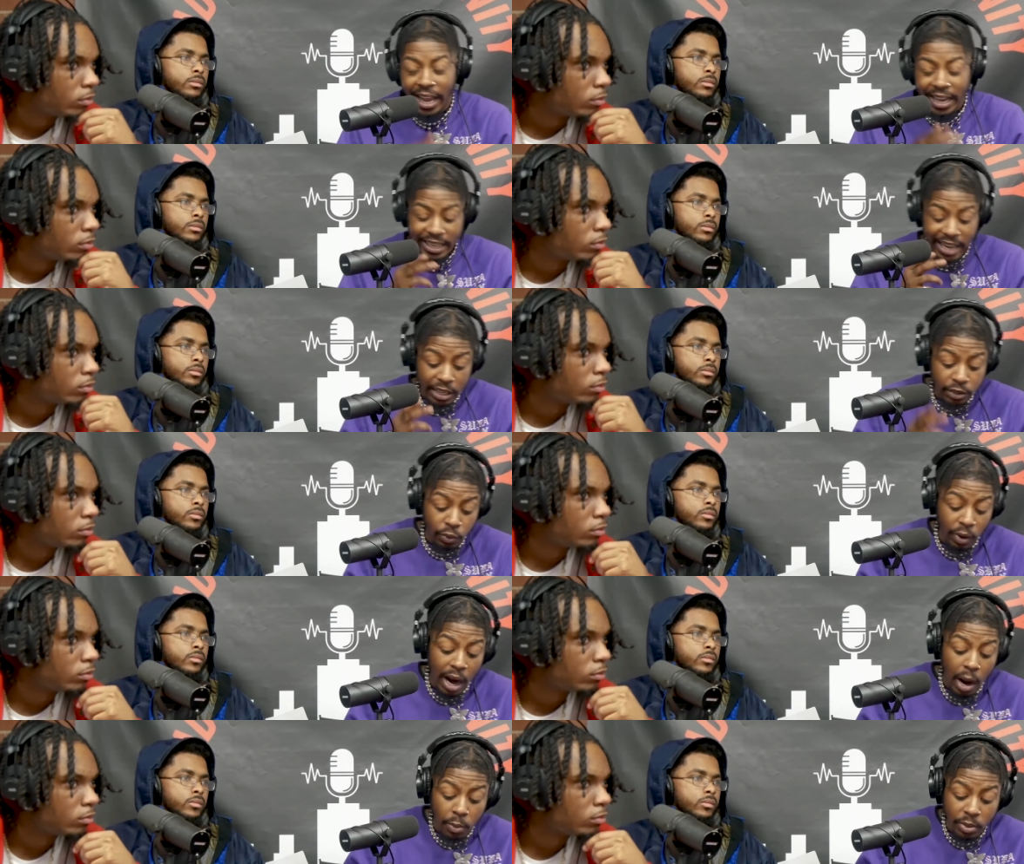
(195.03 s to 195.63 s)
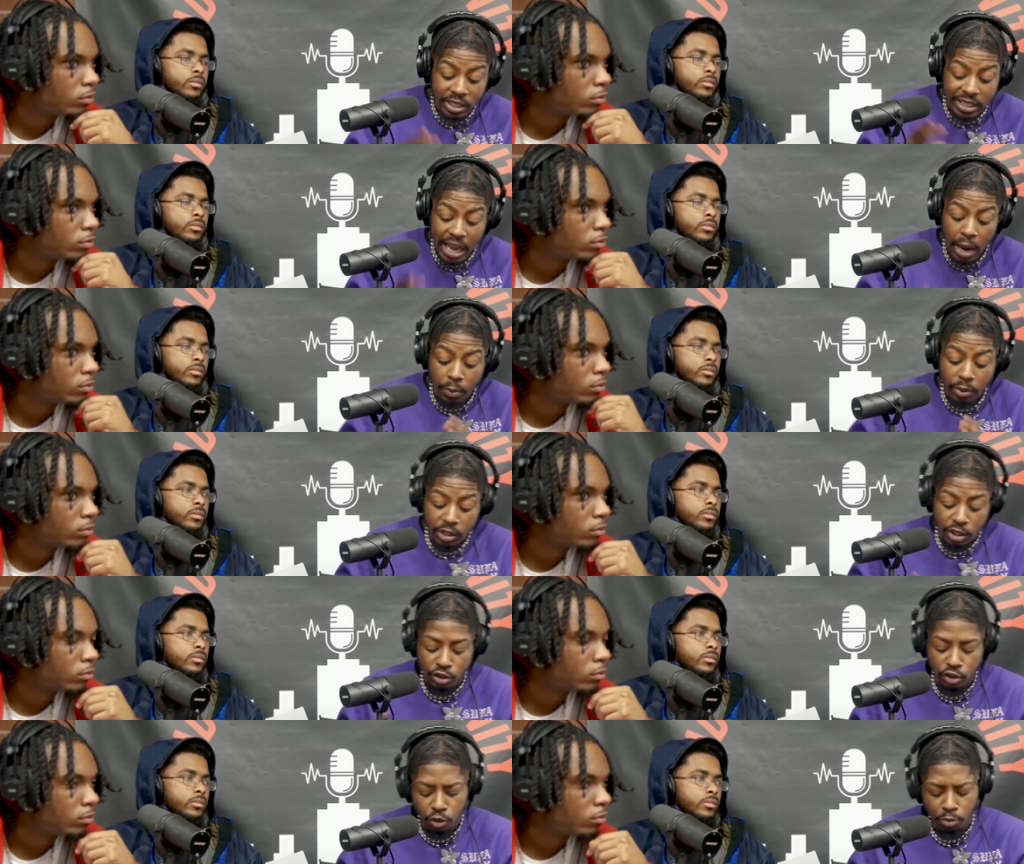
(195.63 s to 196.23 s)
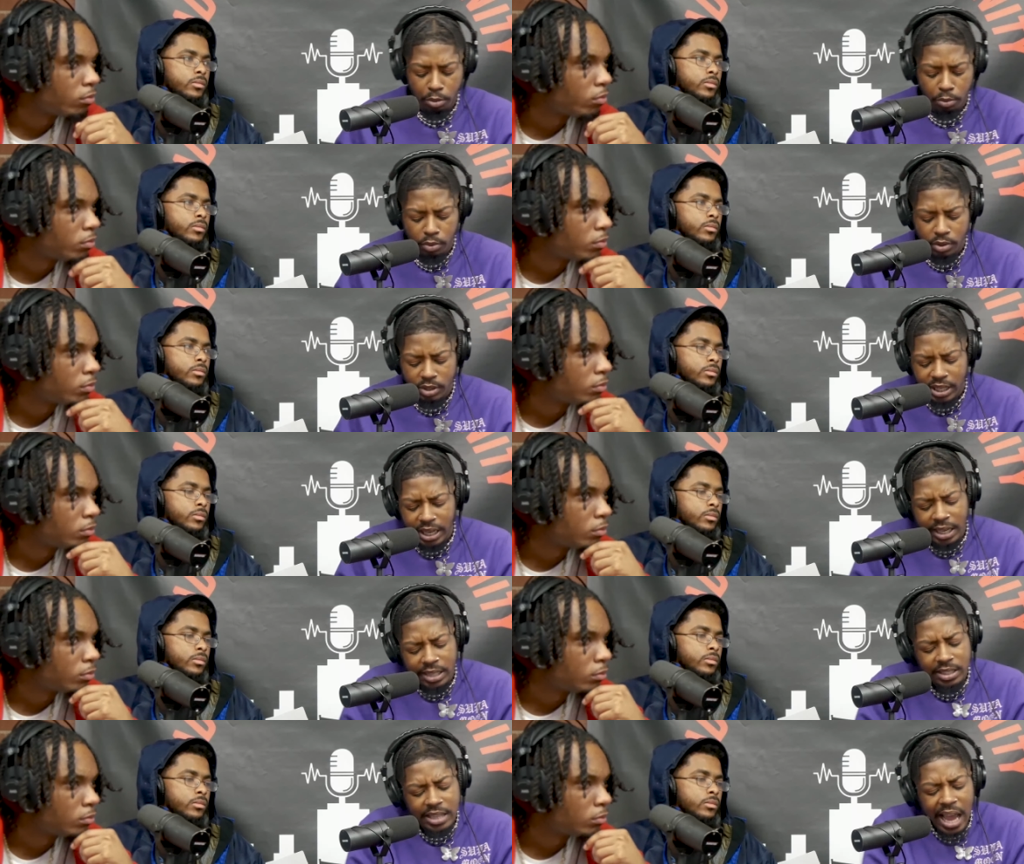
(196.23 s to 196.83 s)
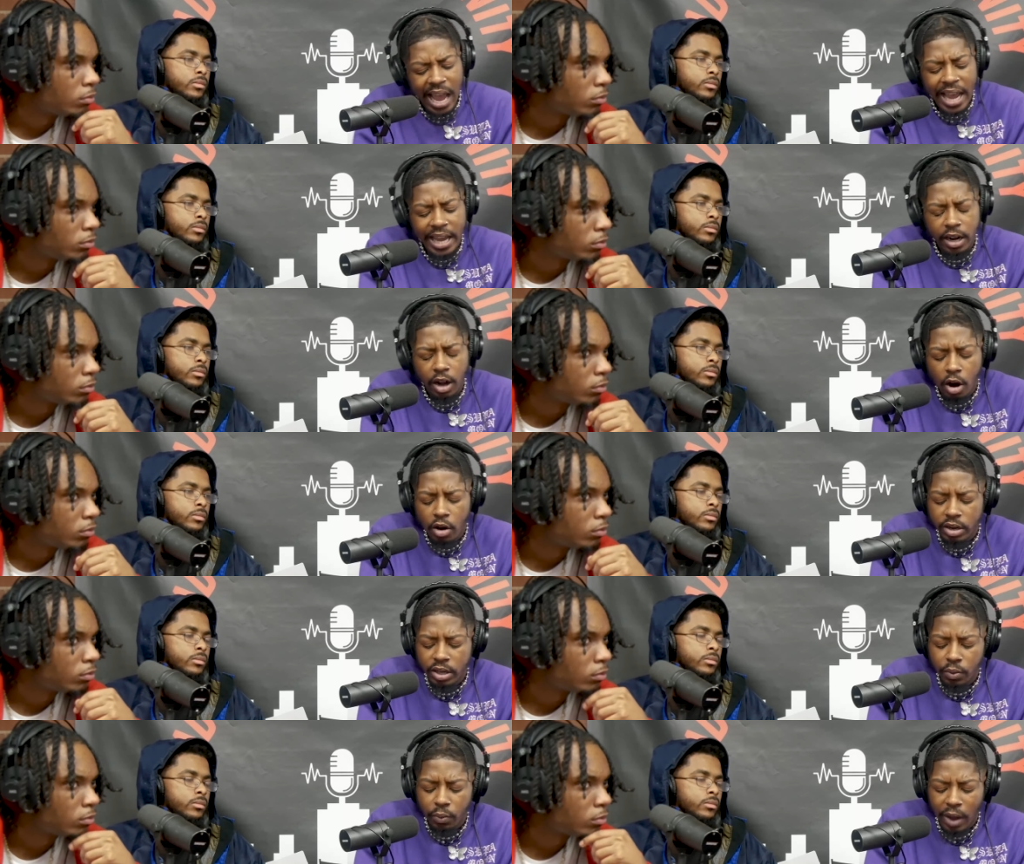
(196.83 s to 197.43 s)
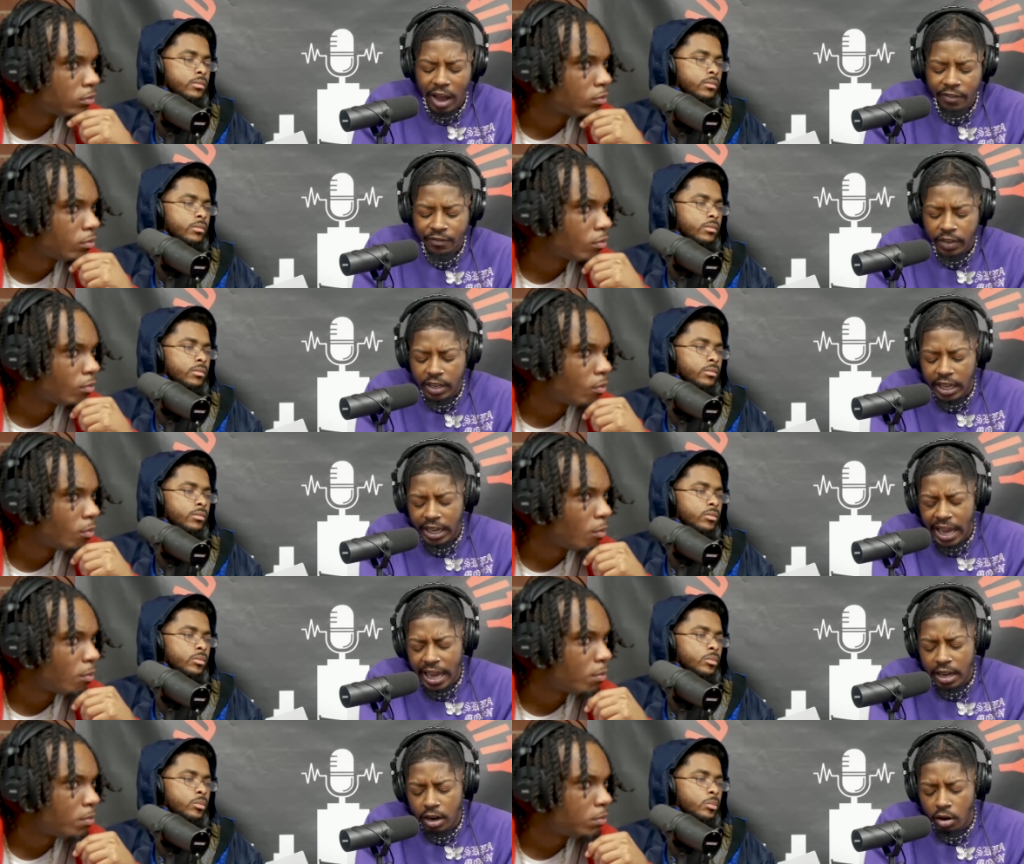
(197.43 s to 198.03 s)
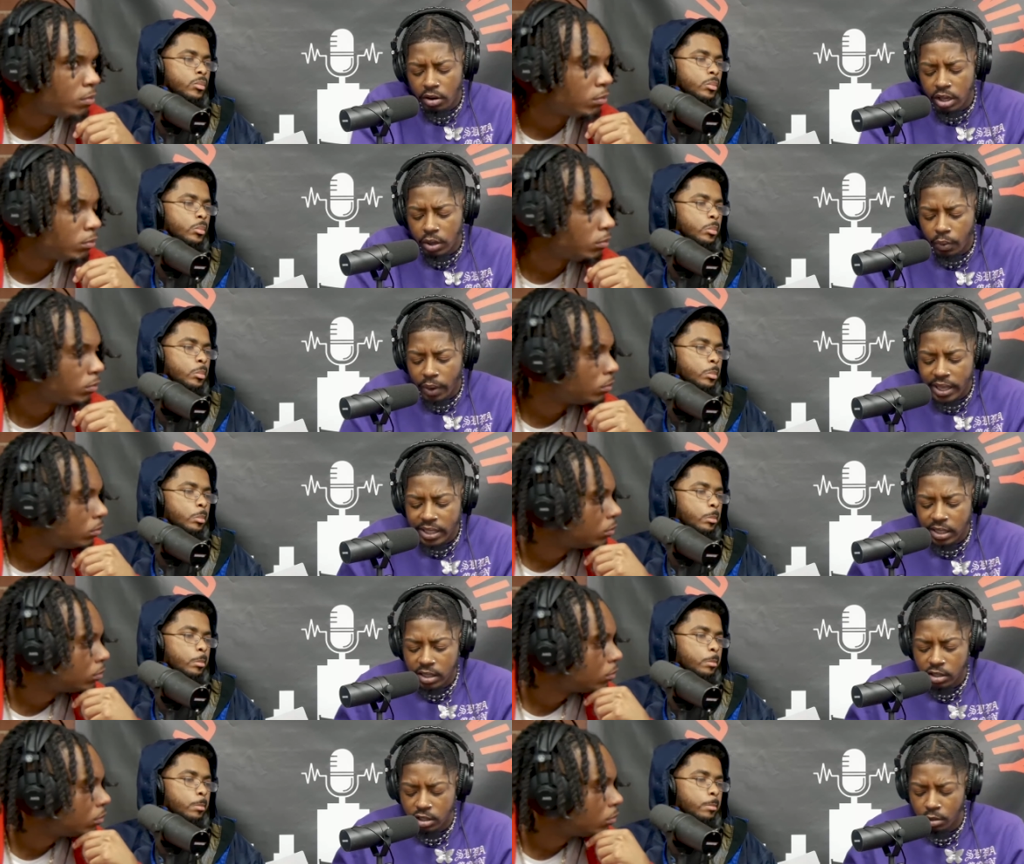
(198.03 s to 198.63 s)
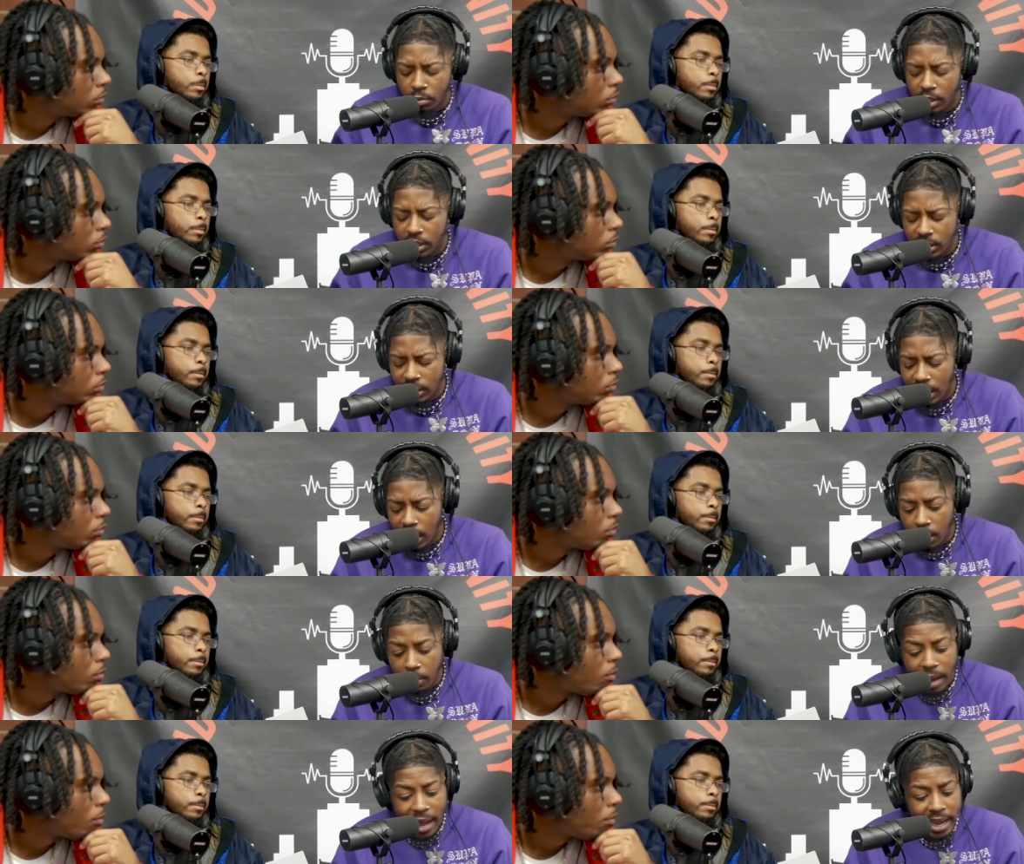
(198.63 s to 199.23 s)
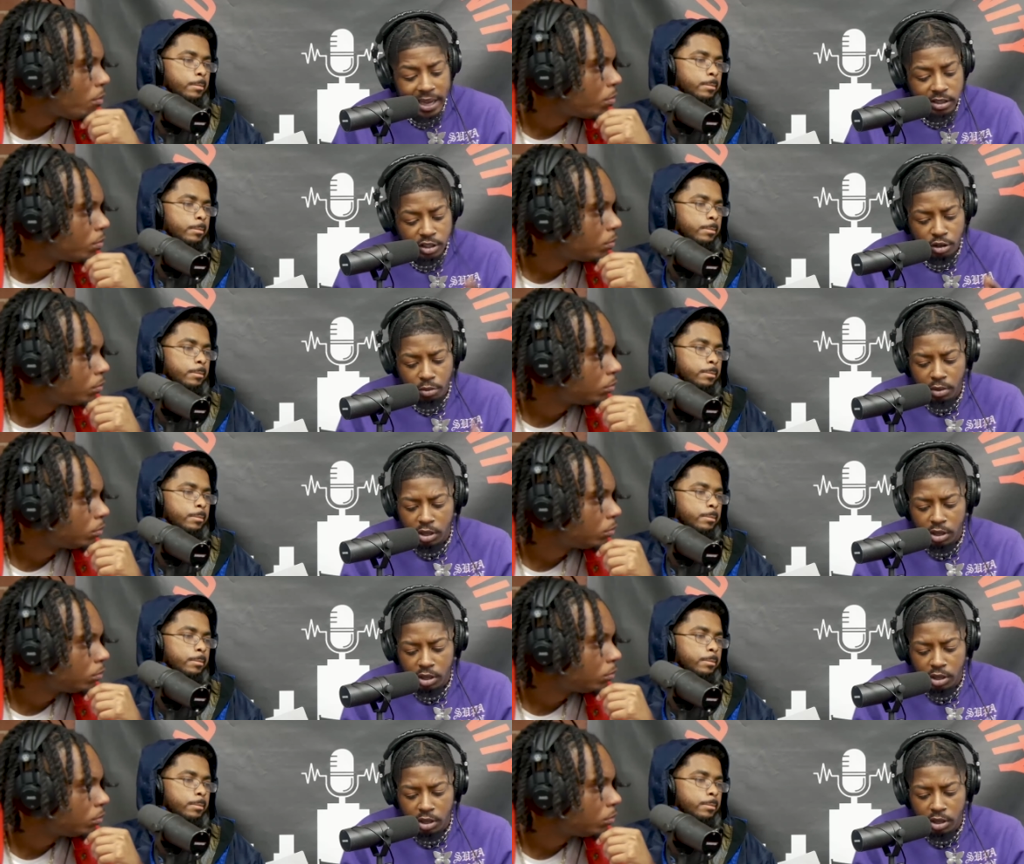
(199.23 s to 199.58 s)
Speaker 1: And that's where I was at with the Supermoon. It's like, cause I felt like I had already wasted so much time. I had so